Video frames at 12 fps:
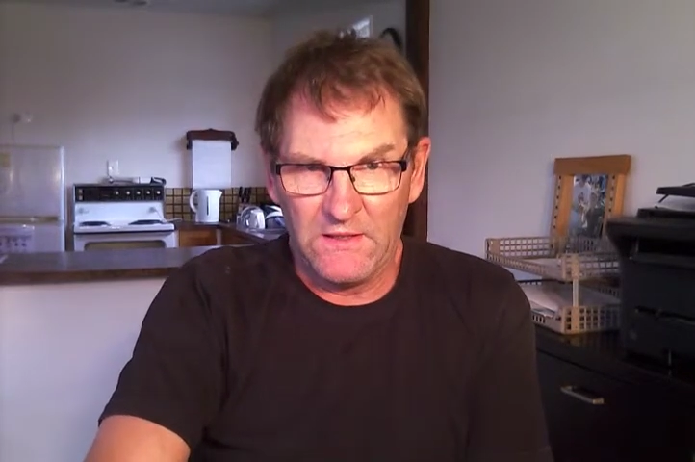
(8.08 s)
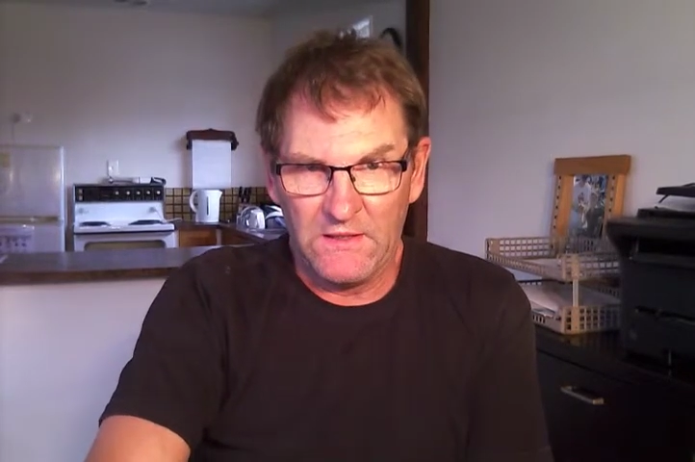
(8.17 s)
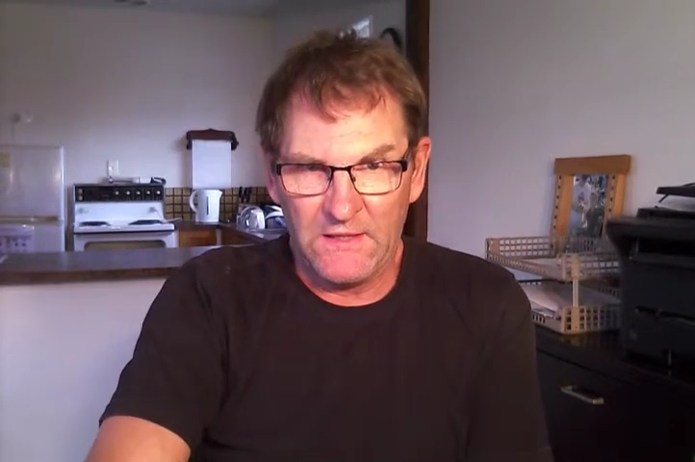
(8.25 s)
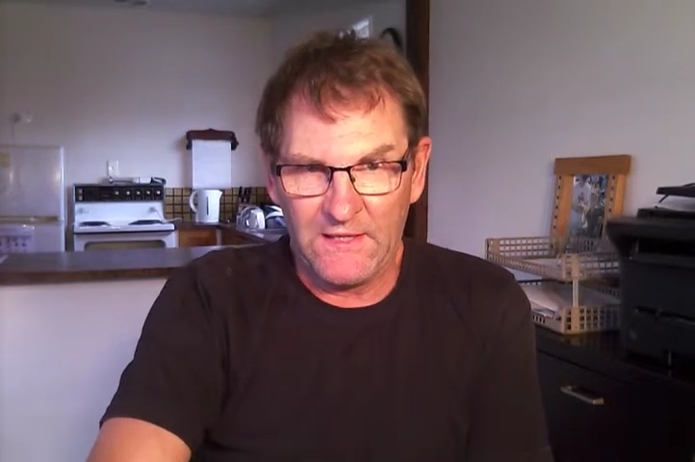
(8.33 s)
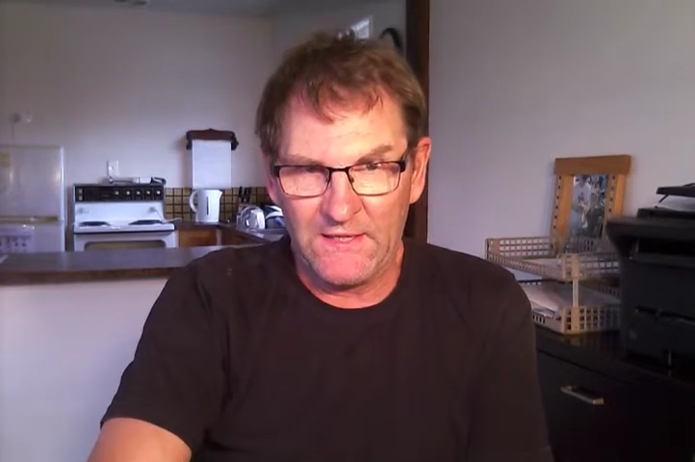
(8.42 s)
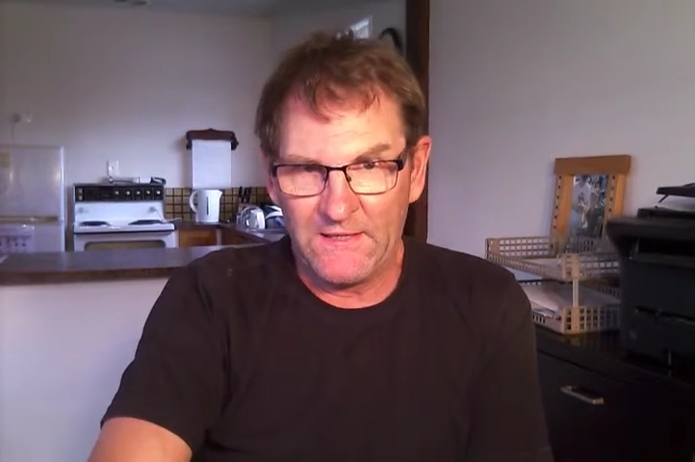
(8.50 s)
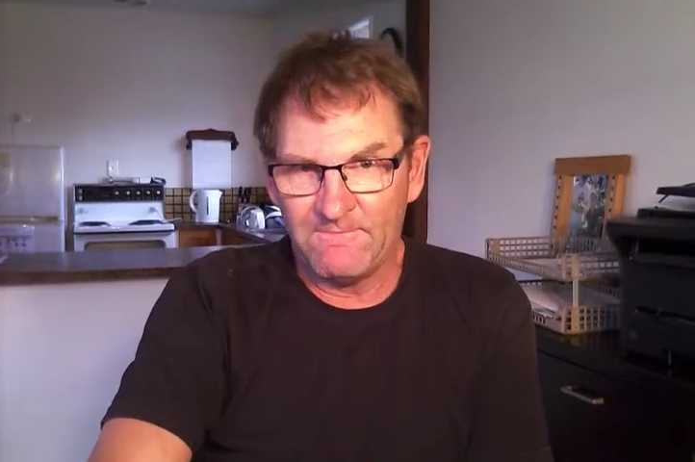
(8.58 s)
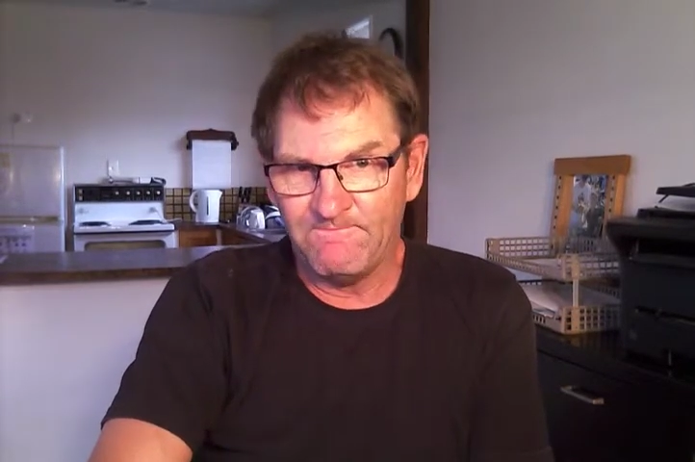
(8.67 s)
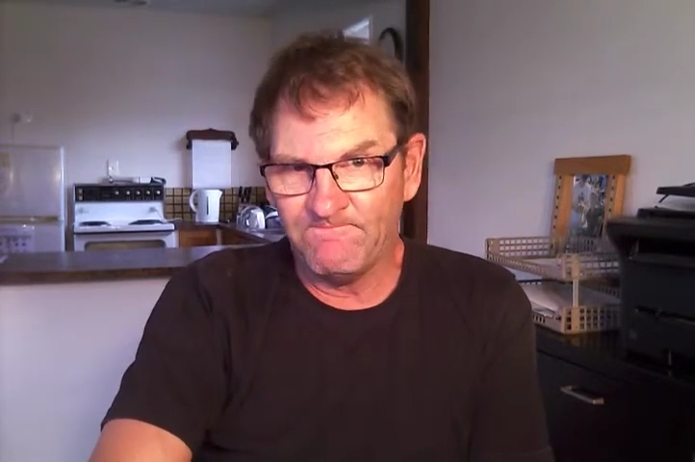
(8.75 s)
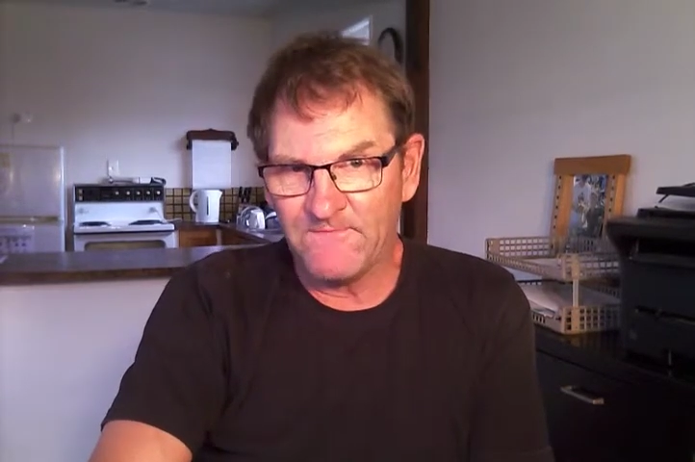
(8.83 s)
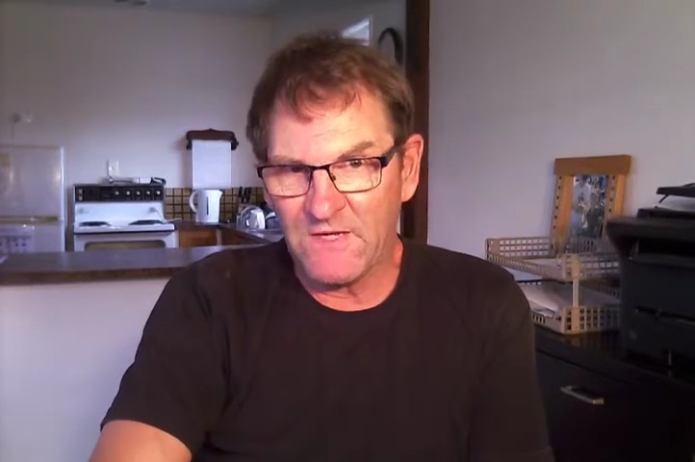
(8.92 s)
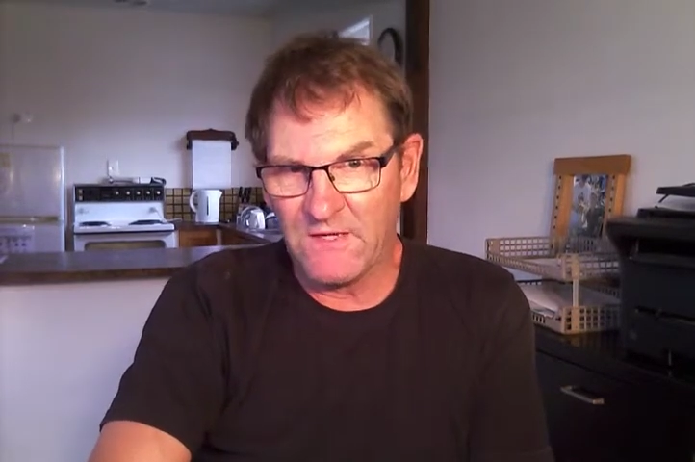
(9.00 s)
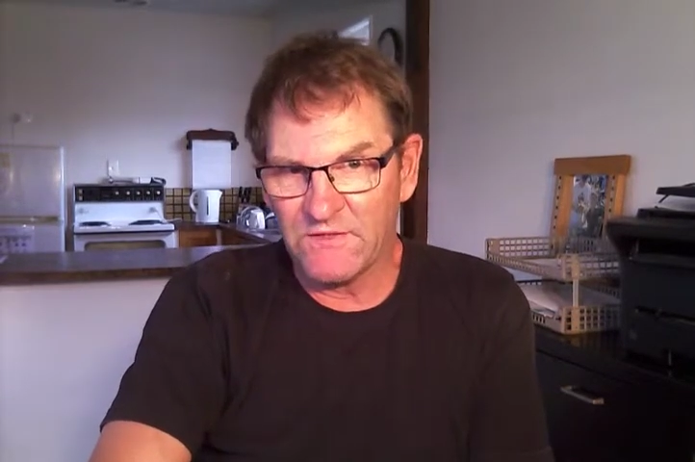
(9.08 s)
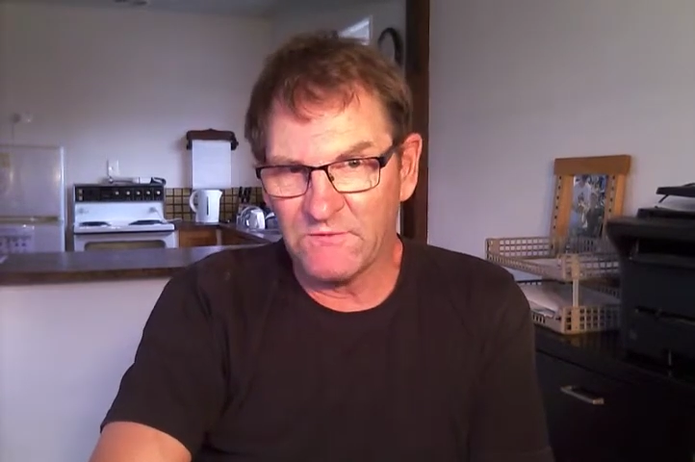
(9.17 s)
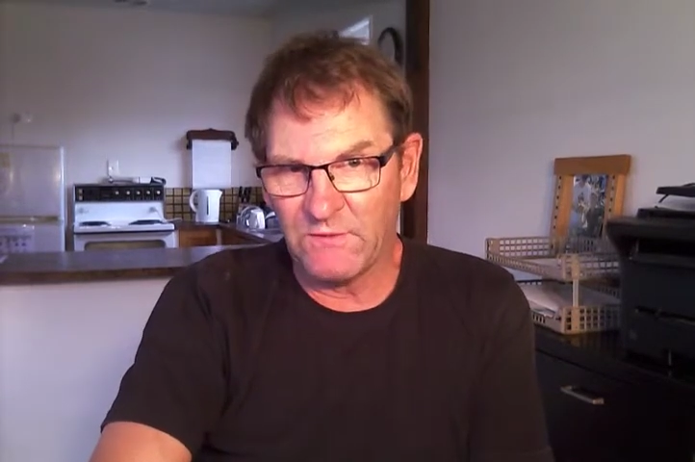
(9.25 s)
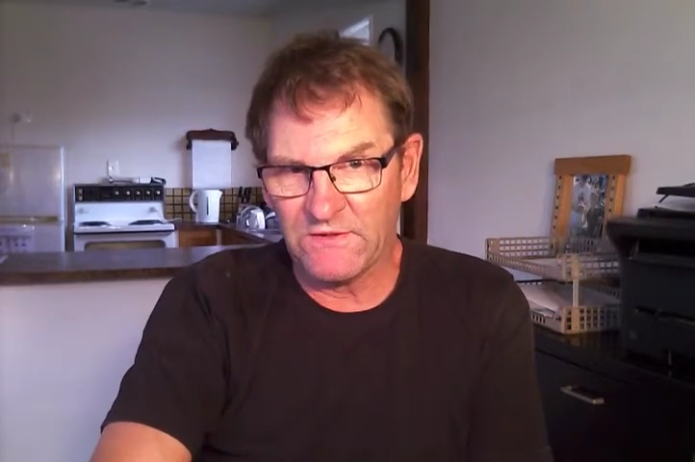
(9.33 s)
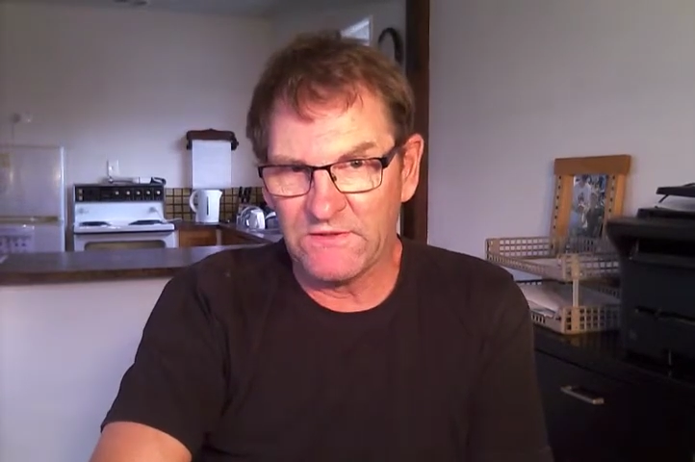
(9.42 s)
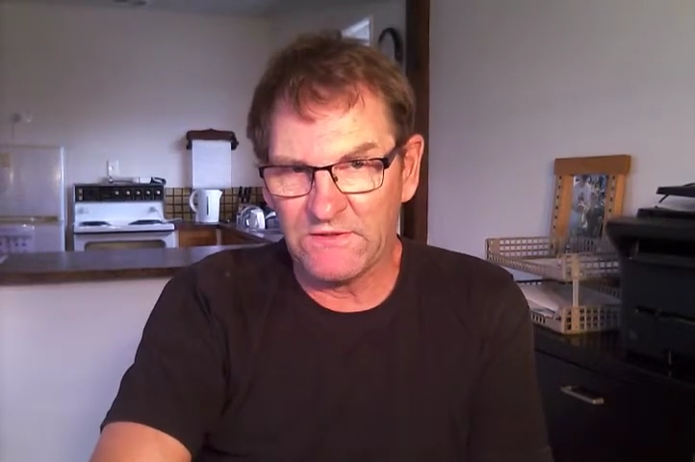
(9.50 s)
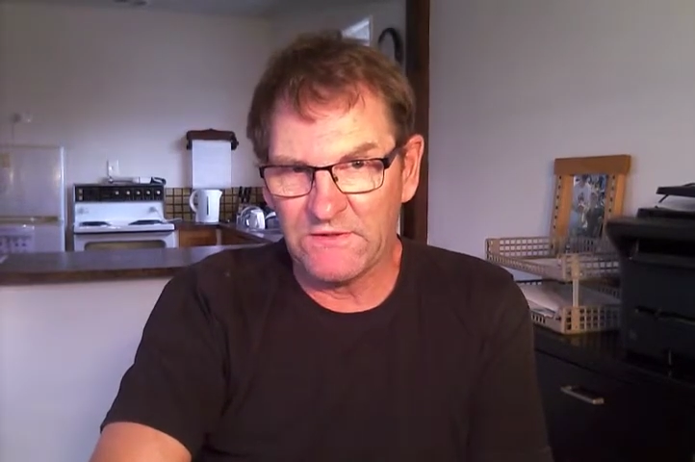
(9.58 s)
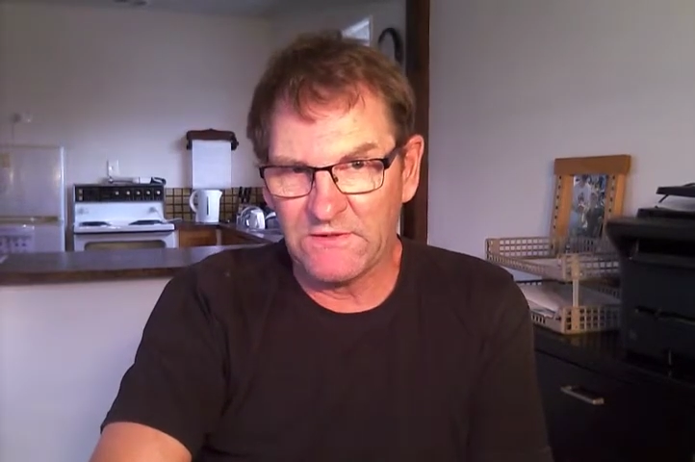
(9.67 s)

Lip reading: I just wanted to